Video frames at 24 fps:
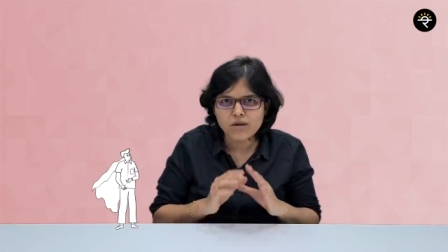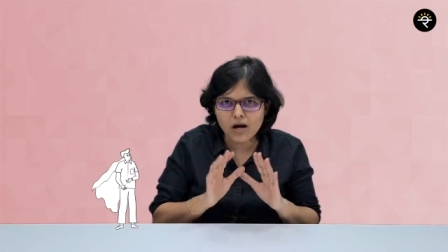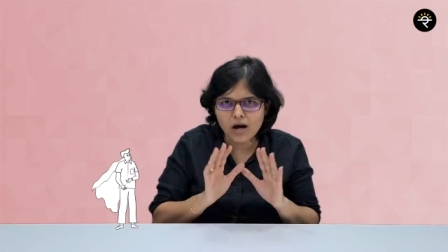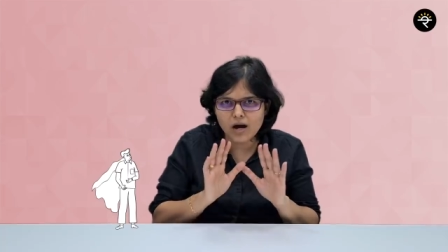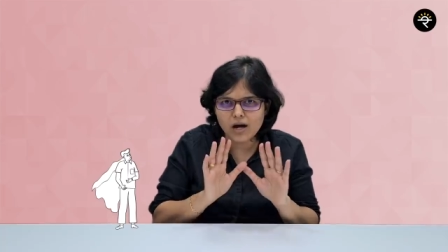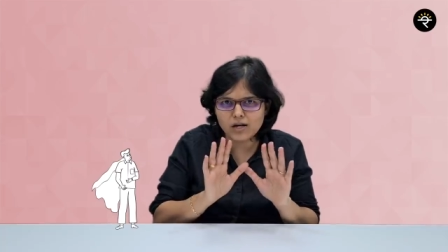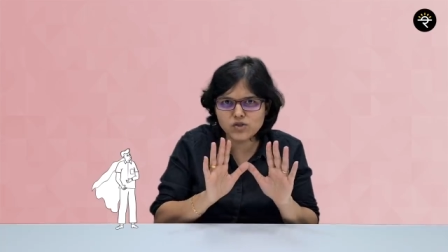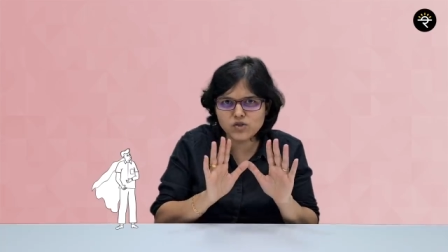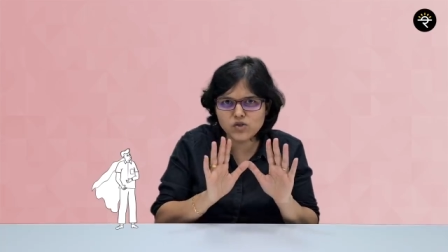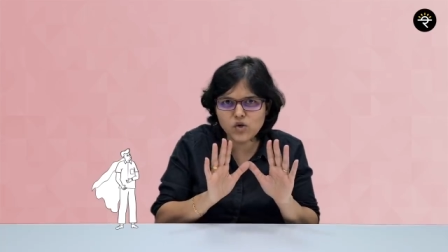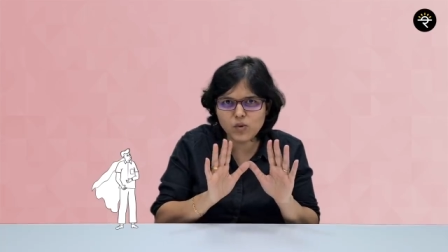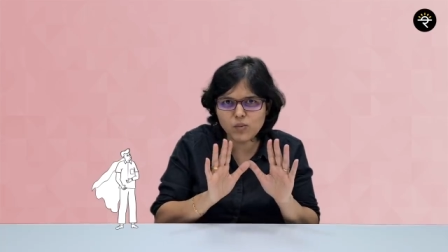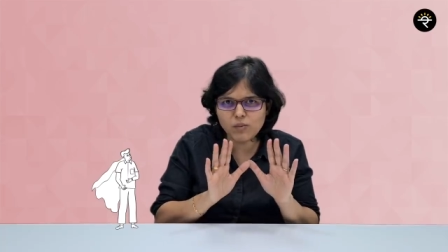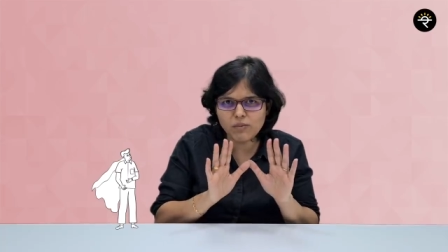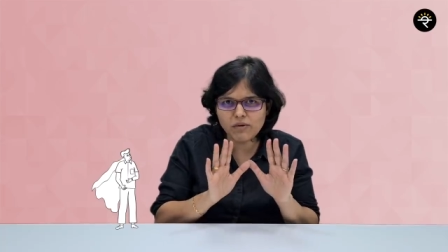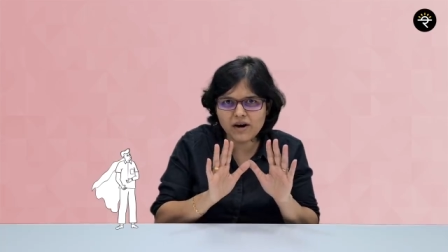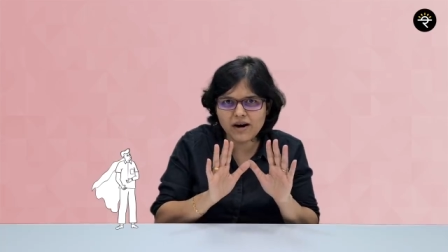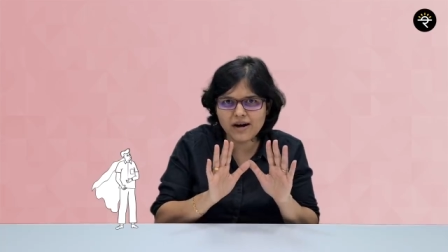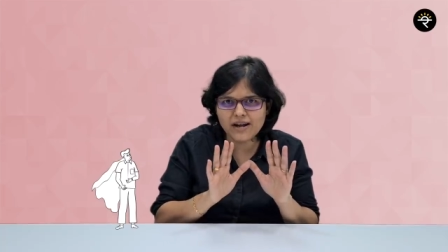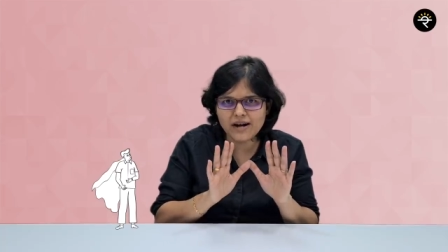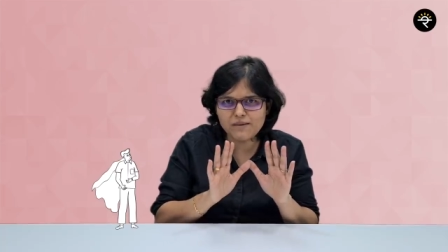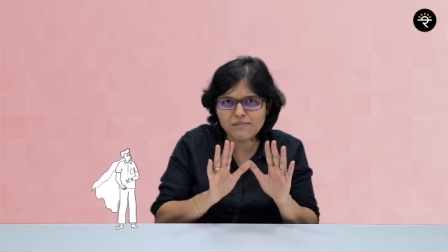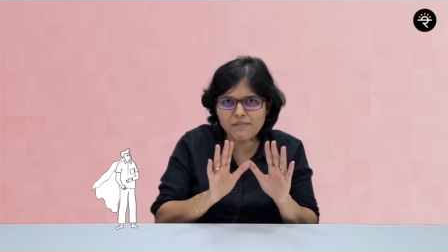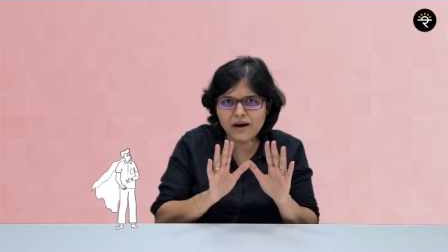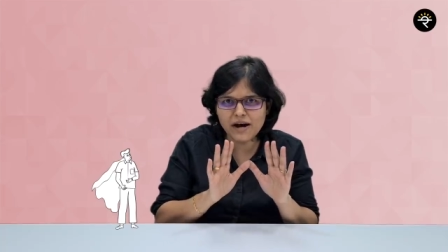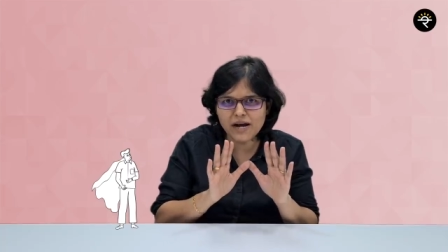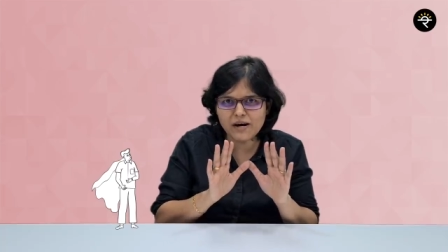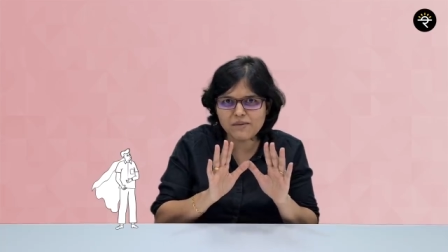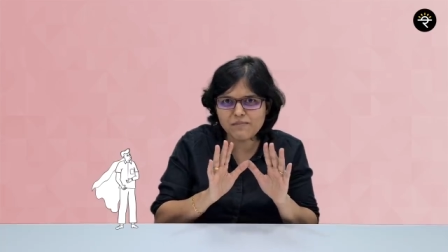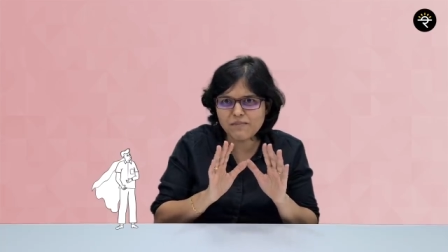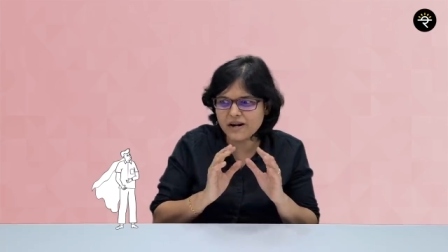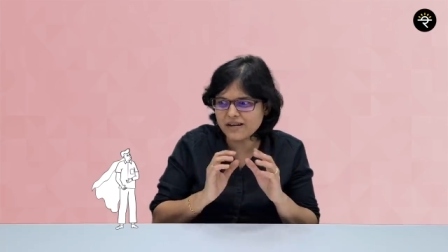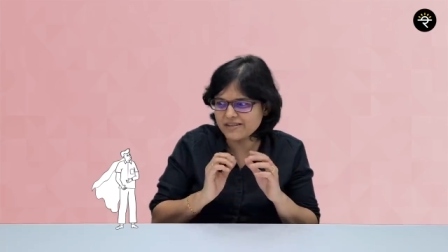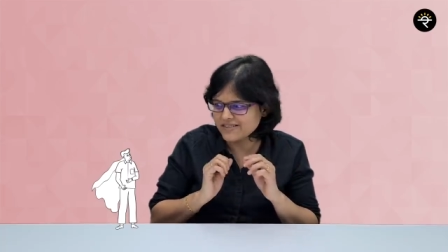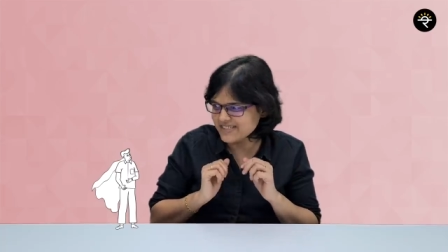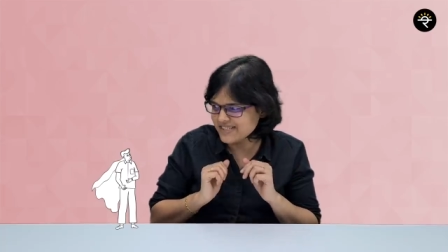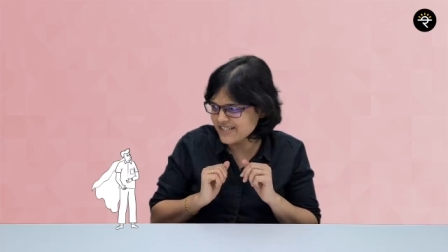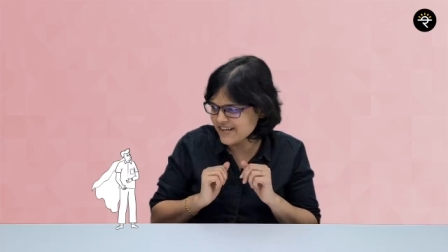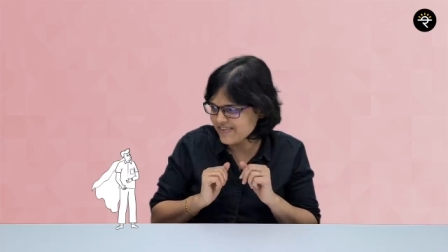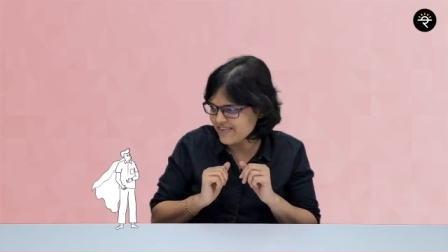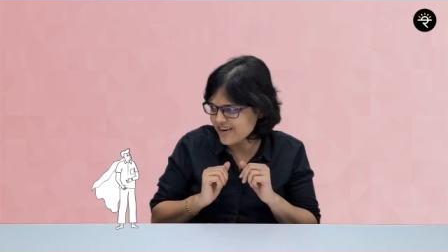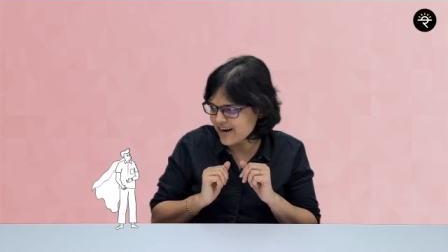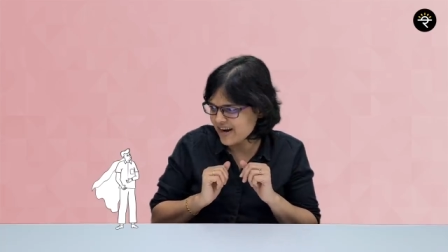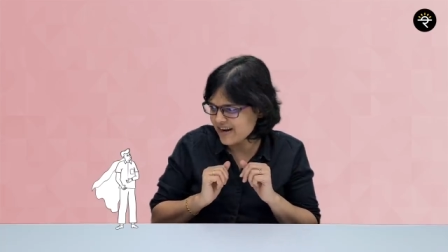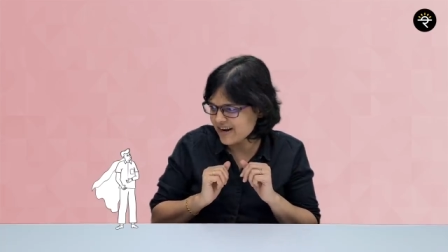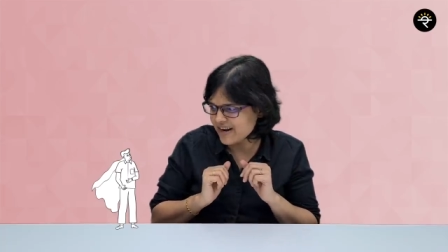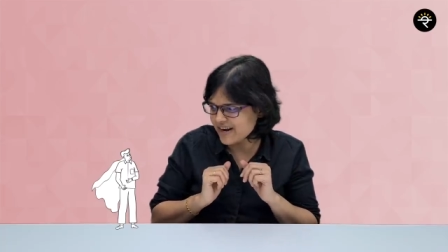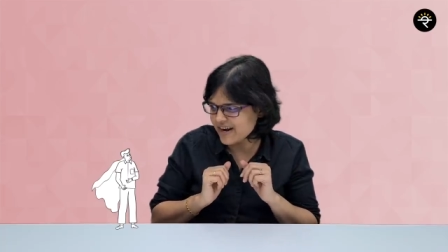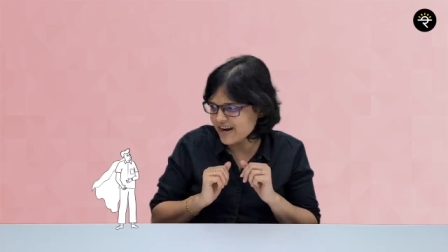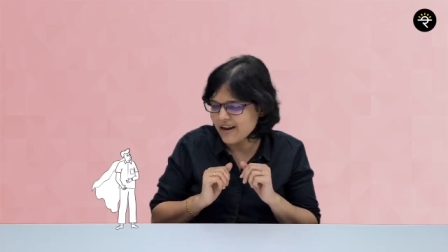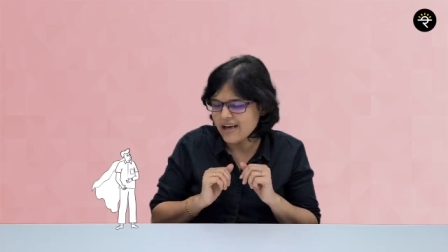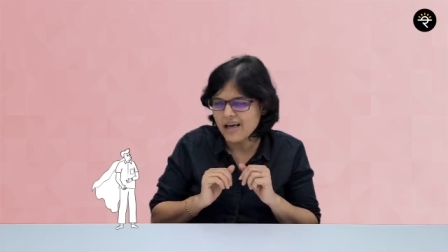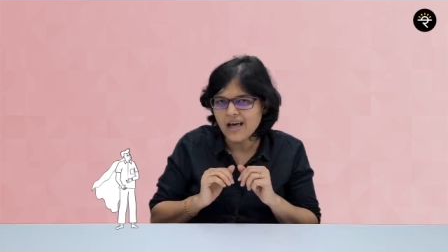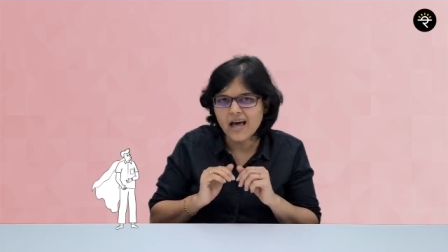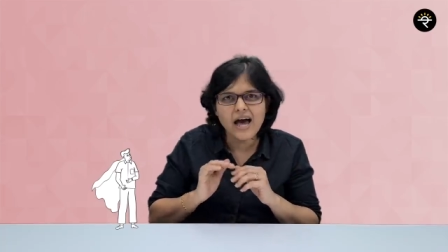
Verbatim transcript: Assume current market price is 700